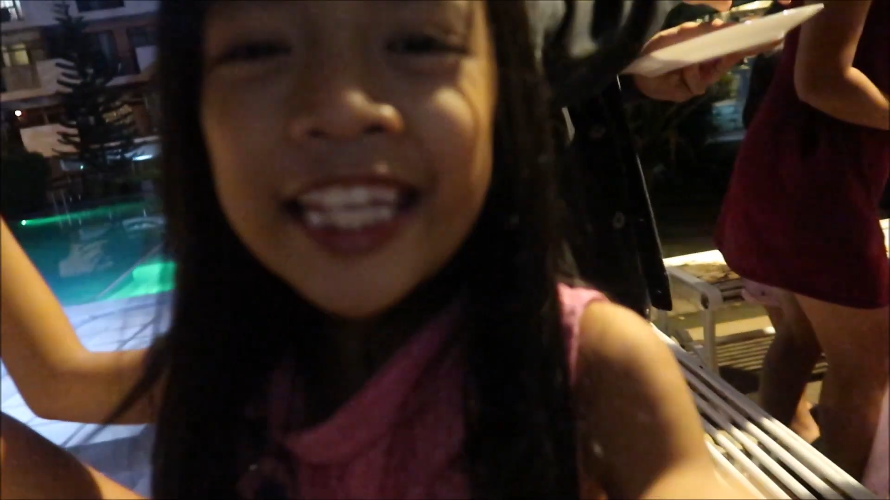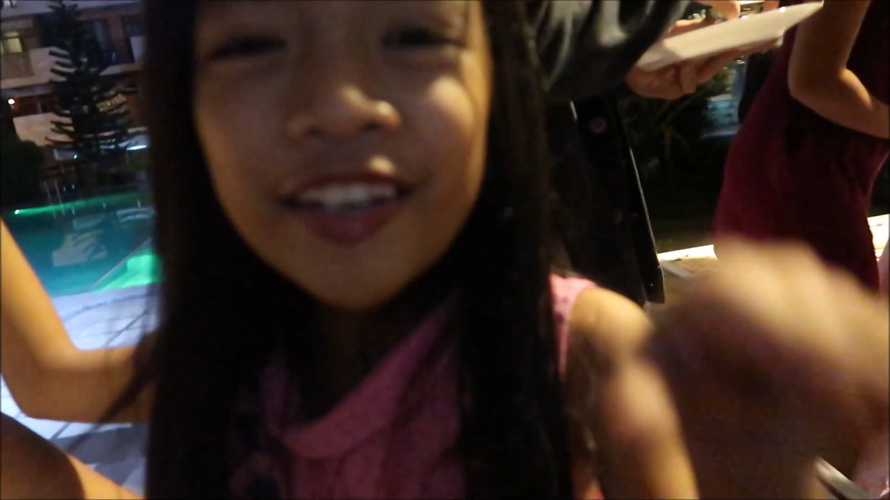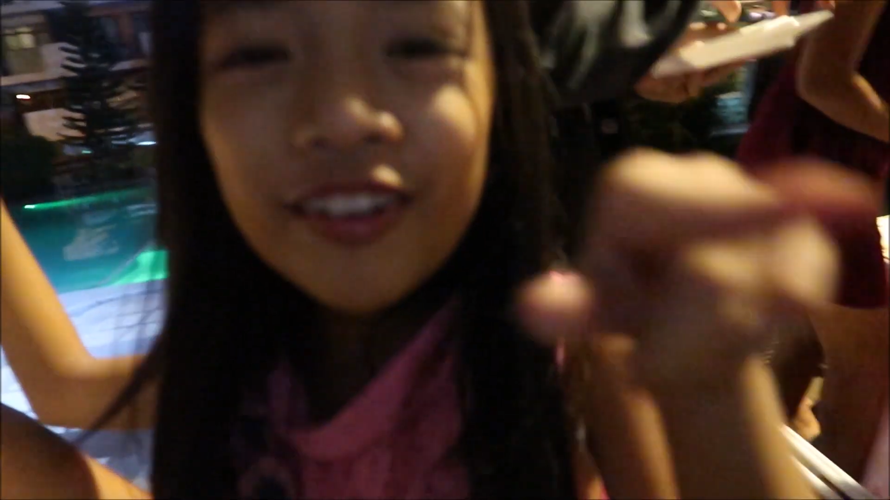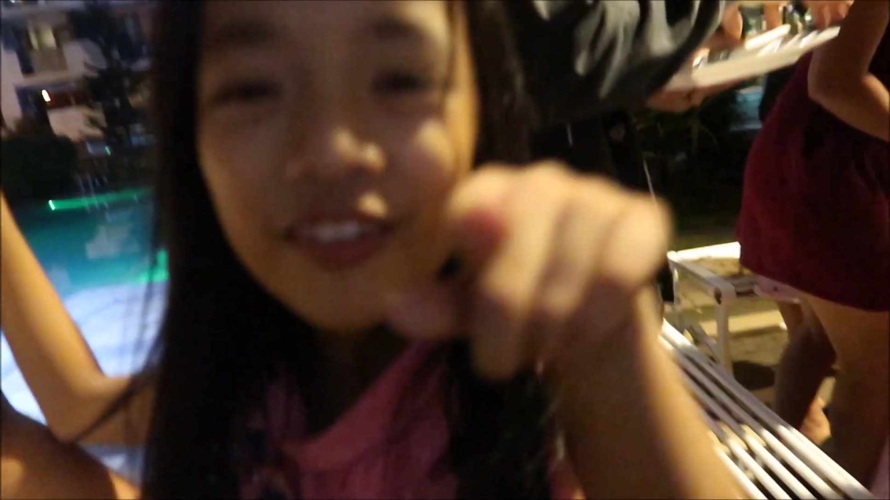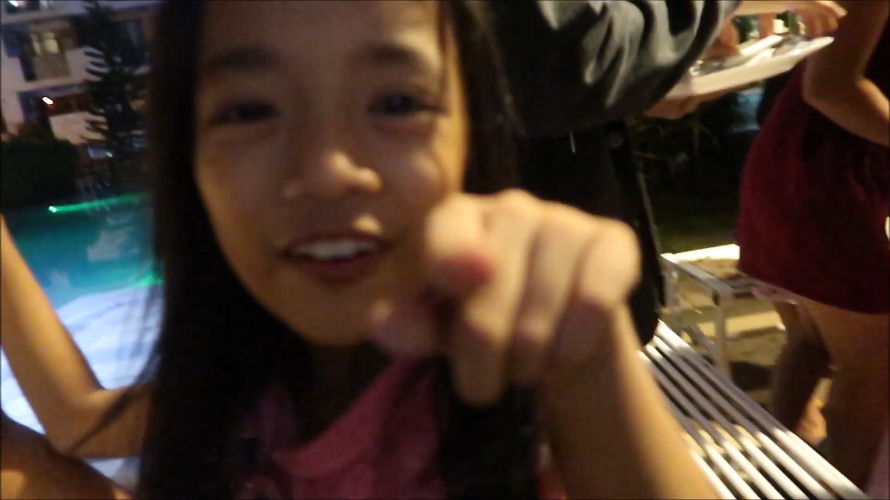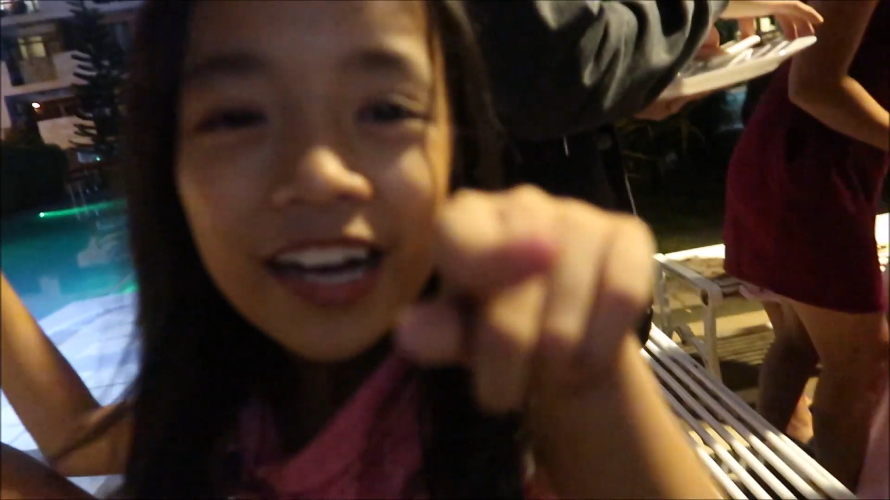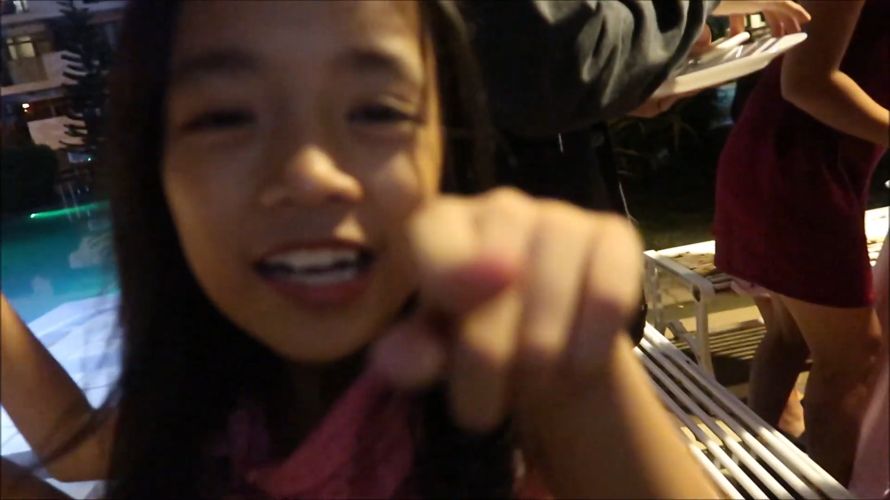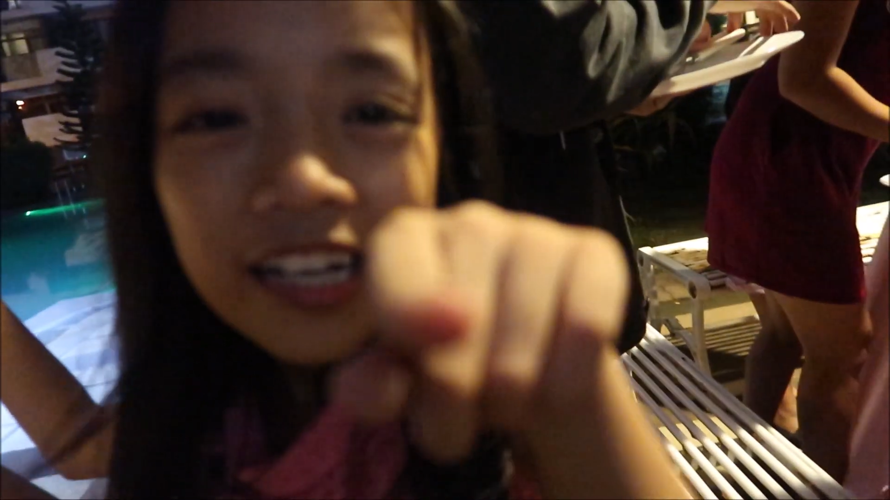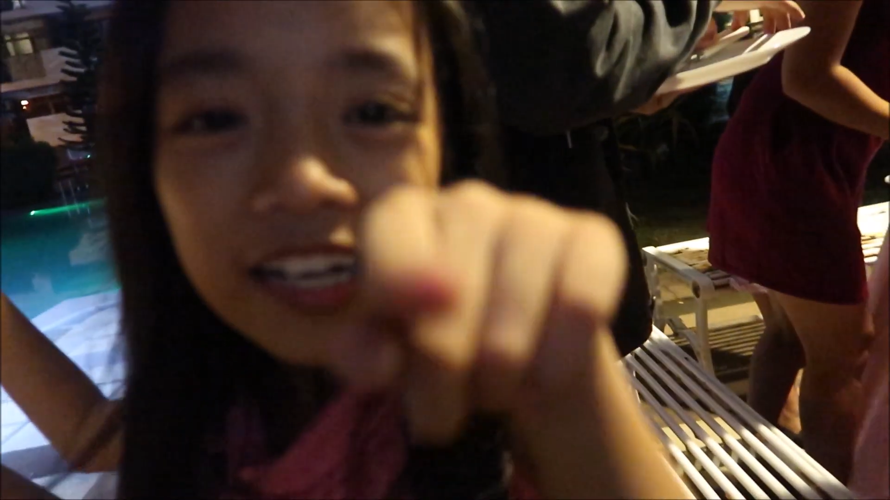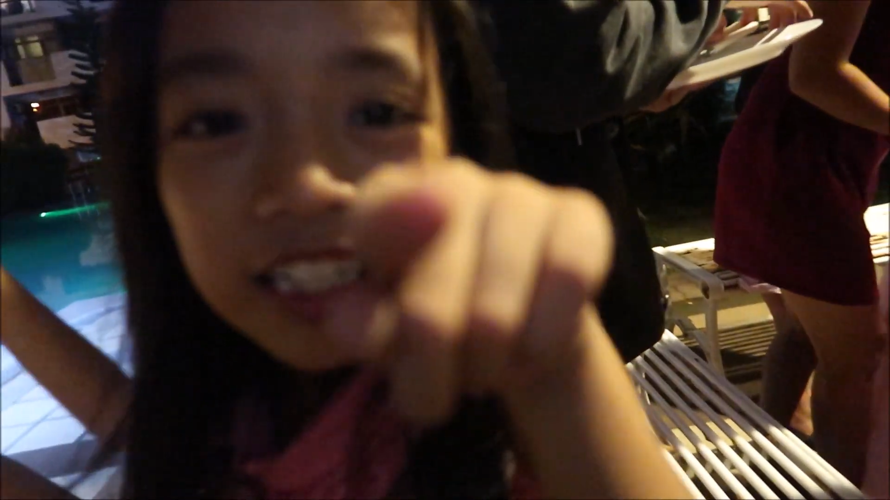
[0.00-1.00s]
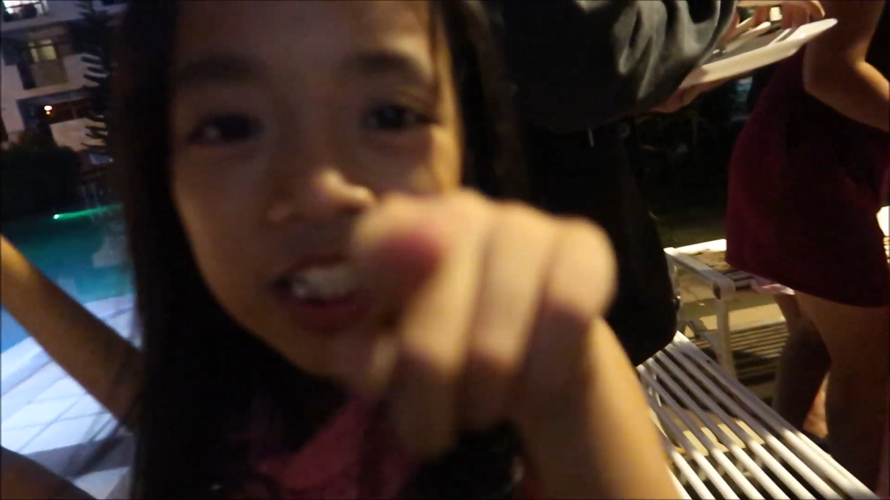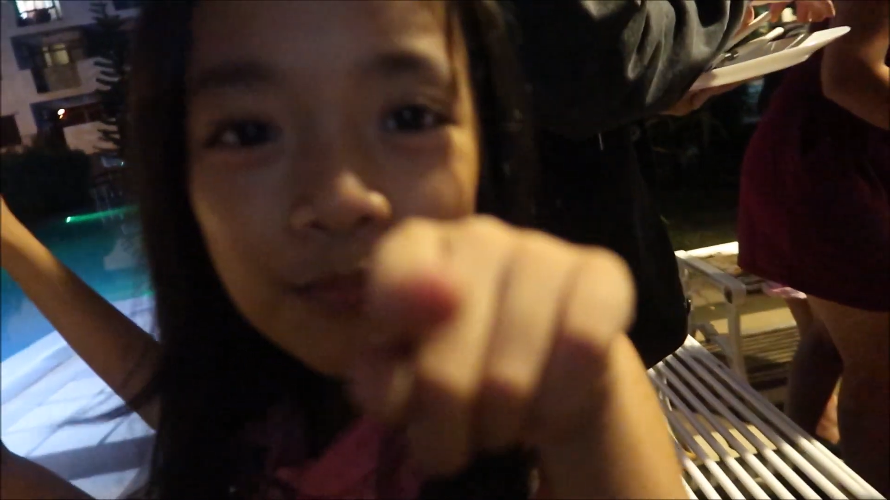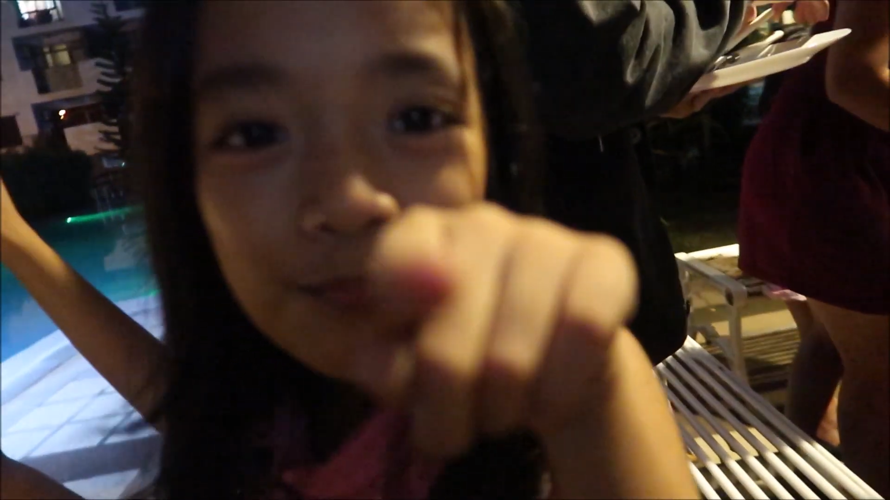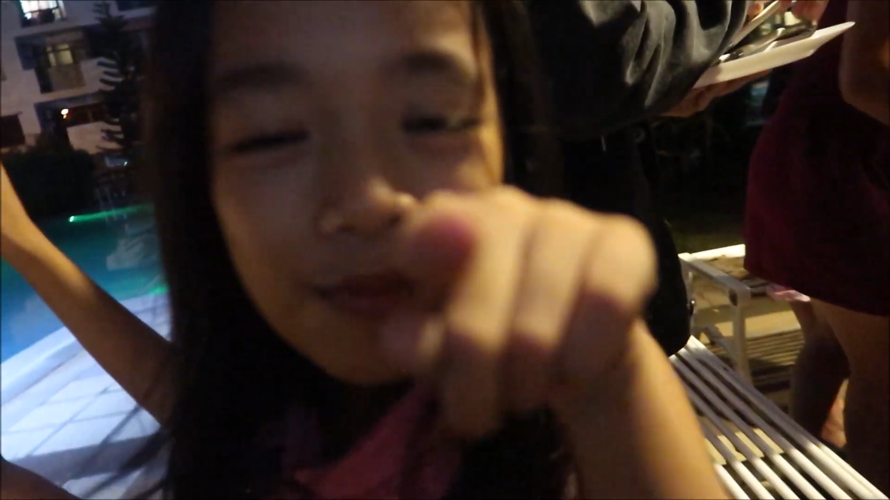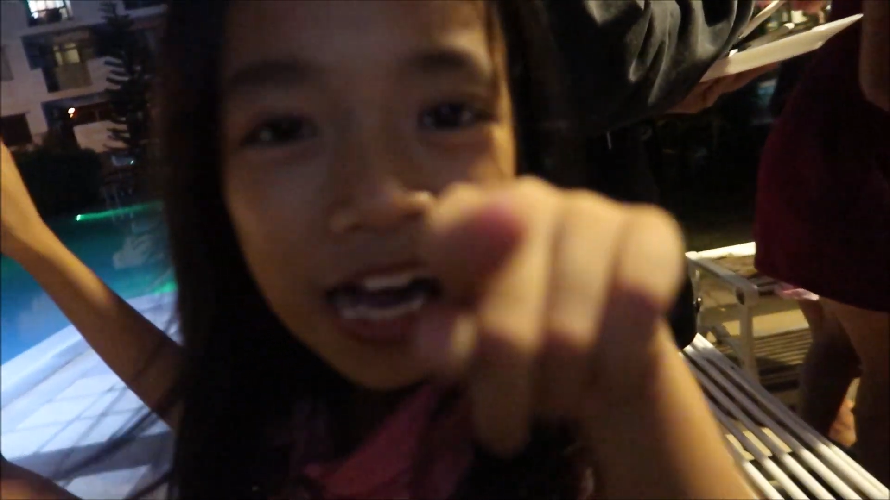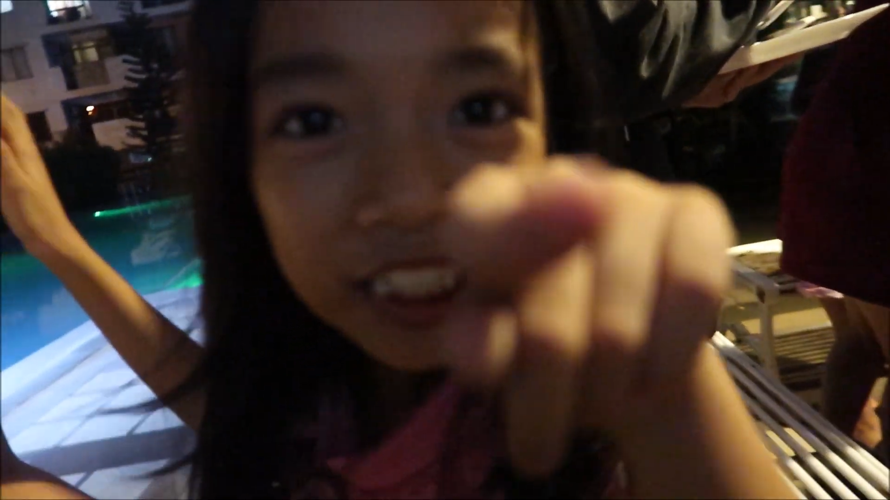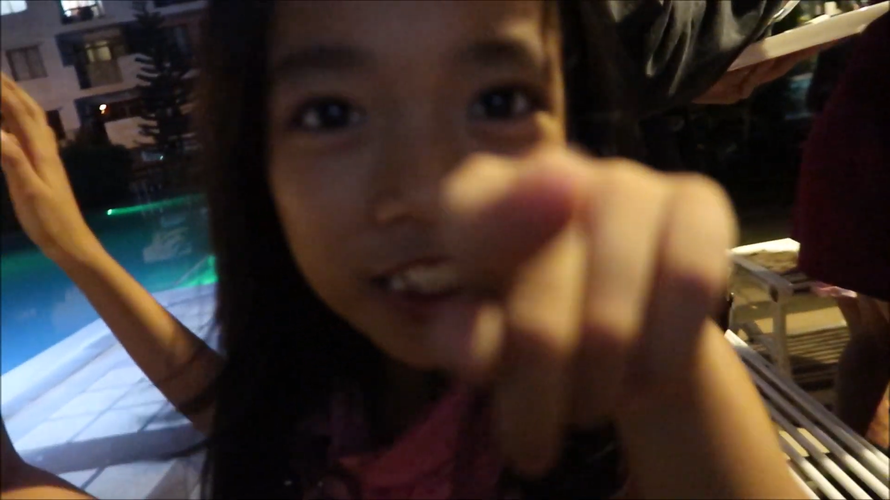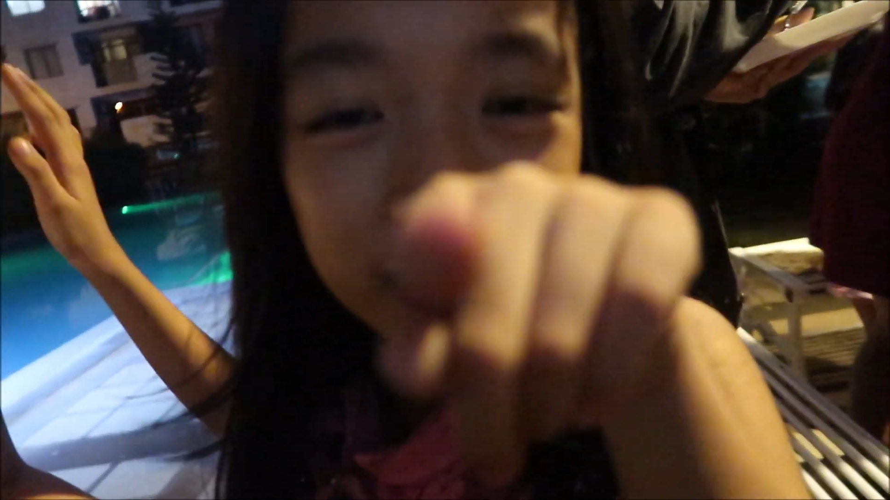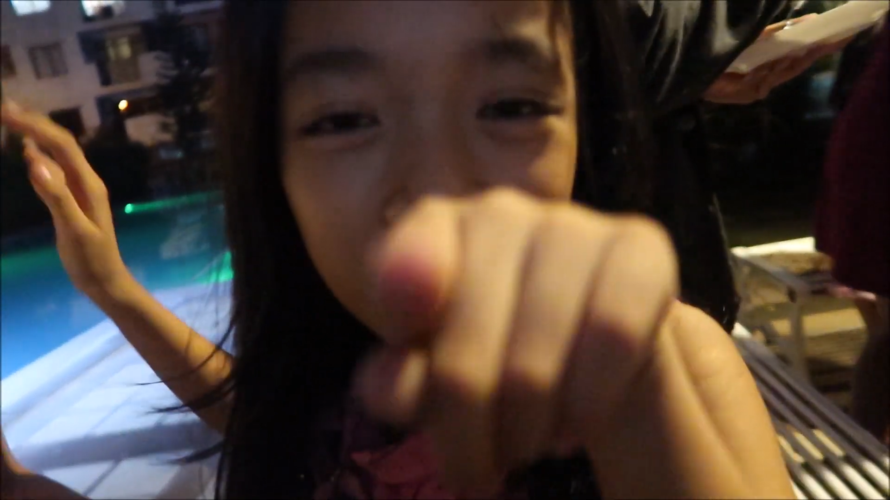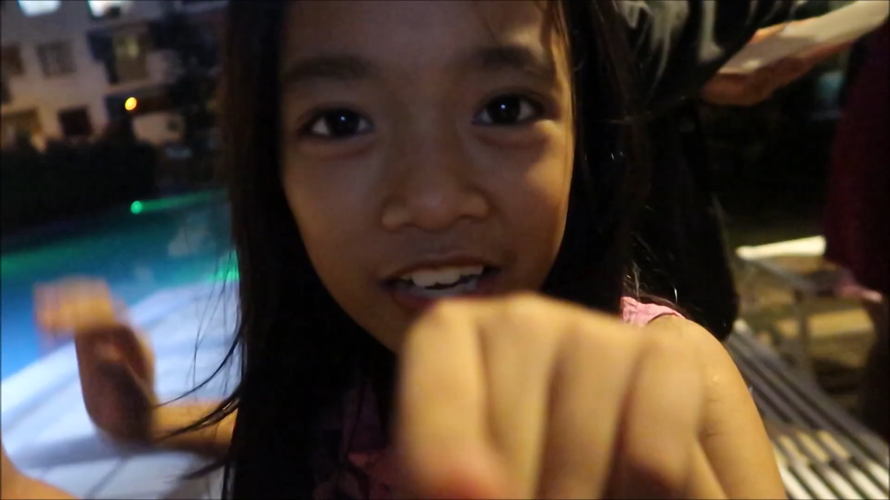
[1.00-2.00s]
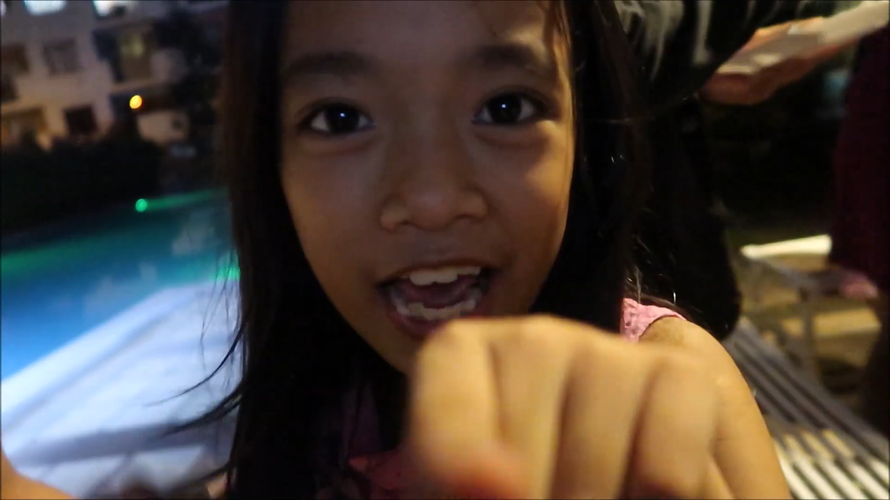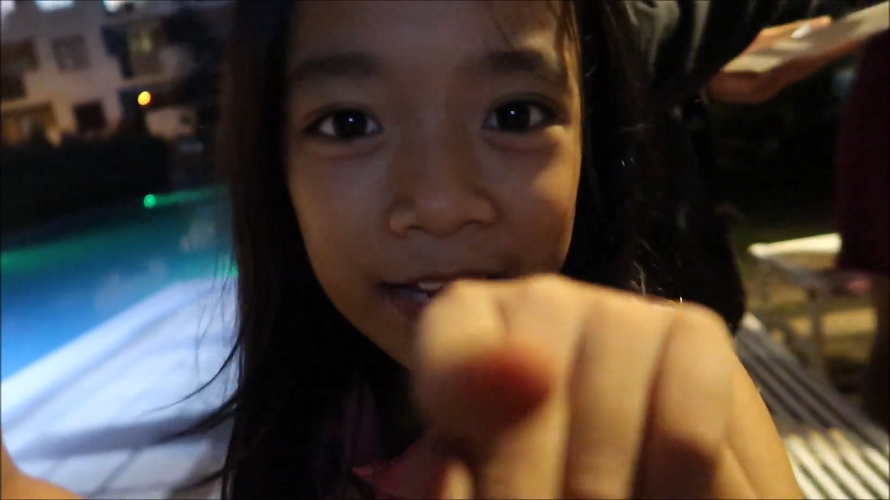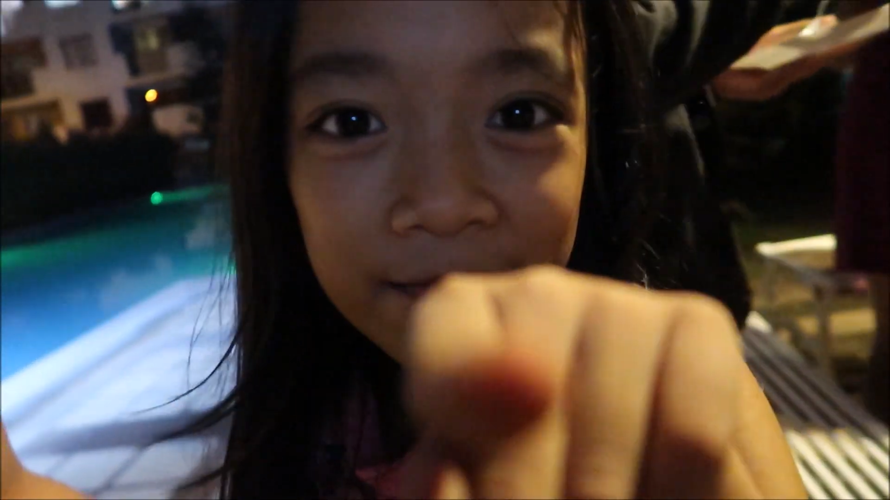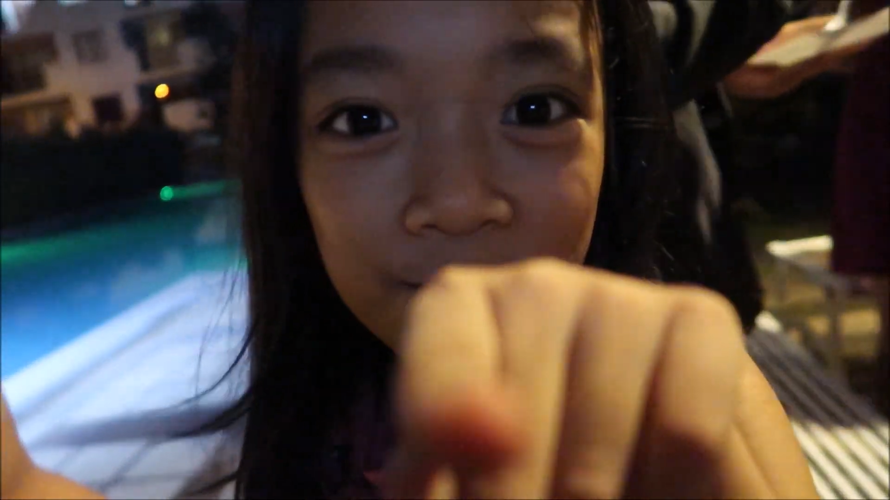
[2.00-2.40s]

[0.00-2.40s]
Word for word: You smash the like